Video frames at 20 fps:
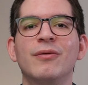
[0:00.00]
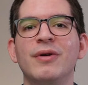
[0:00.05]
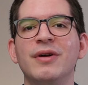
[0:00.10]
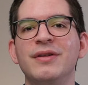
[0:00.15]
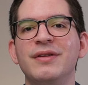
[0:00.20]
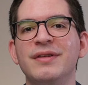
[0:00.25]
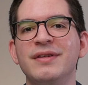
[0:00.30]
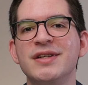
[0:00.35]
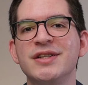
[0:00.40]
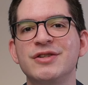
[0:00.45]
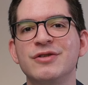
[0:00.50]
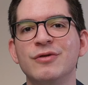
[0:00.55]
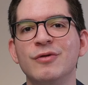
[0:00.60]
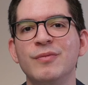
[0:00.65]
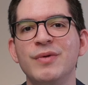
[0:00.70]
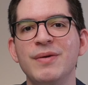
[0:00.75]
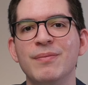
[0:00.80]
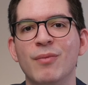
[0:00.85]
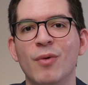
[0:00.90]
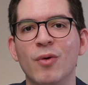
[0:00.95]
run, this will
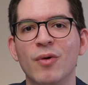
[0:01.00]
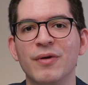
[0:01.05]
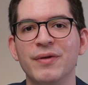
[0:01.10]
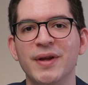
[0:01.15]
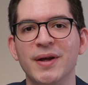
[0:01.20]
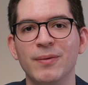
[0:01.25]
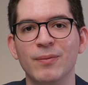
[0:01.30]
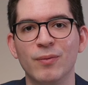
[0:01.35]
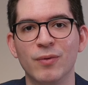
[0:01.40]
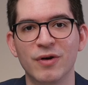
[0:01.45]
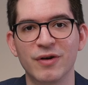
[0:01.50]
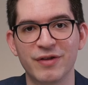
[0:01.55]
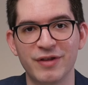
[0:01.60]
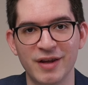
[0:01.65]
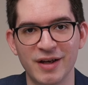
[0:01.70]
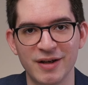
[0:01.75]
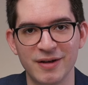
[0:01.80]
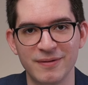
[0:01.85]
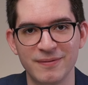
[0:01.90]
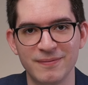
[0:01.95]
be more than worth
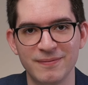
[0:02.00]
it.